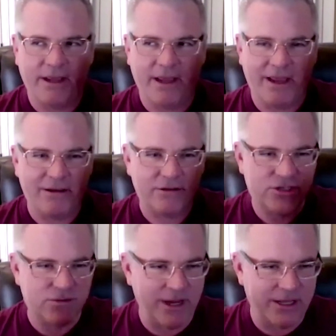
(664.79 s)
a
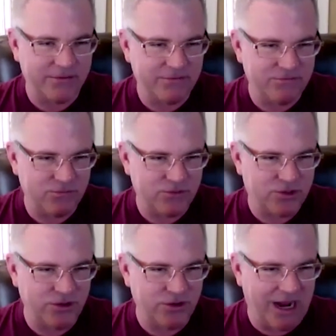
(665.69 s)
straight
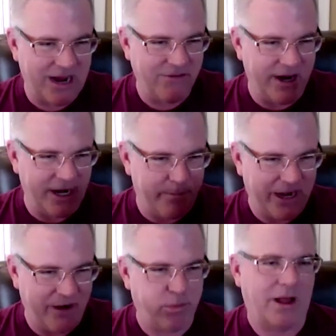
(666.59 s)
screwdriver, and a
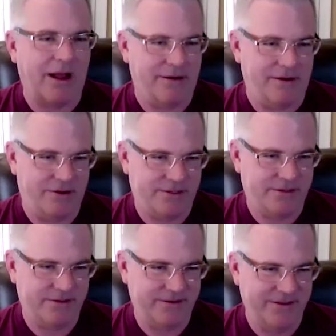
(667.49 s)
pair of pliers.